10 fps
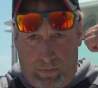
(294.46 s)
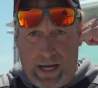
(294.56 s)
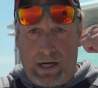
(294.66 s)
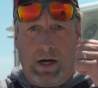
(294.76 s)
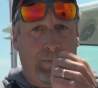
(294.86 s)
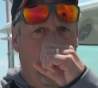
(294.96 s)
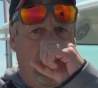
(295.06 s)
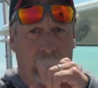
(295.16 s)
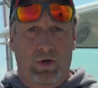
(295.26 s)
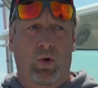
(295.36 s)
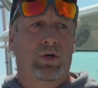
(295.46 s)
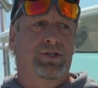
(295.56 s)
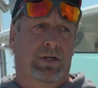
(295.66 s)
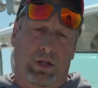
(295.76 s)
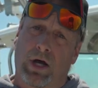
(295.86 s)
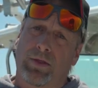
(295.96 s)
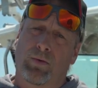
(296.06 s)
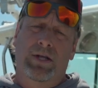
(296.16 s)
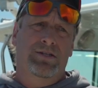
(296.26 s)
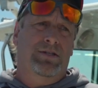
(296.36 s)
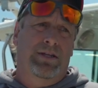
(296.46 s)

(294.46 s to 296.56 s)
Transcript: back up over your nose, the cloth ones.